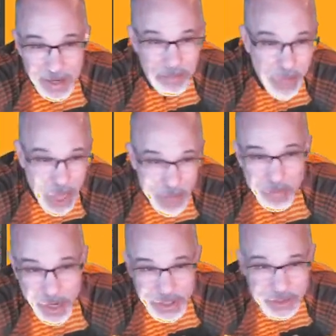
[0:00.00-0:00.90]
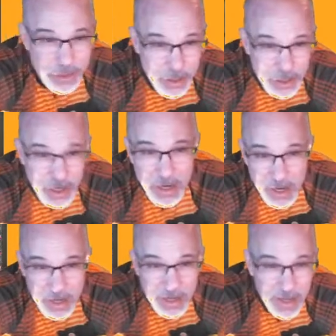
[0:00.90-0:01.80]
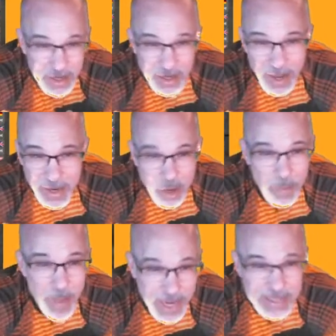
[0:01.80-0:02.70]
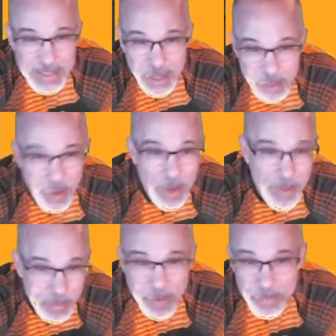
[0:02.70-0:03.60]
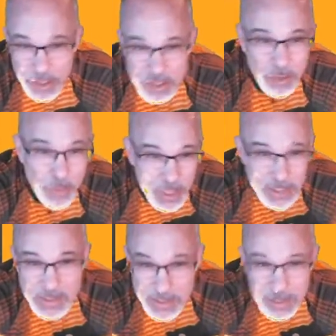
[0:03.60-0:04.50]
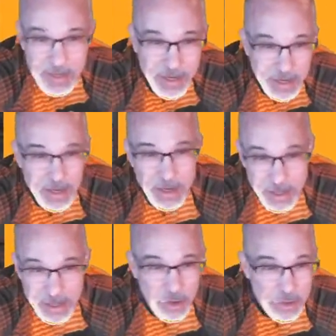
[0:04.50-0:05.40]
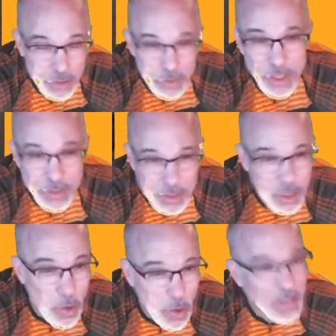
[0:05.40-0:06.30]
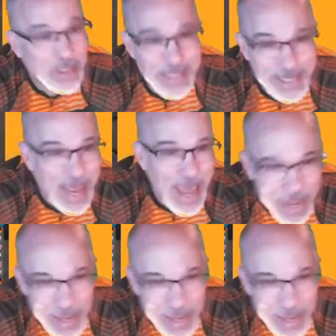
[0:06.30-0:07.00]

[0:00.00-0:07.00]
blood pressure. I can go back and tell you what my blood pressure was, 2 years ago on today.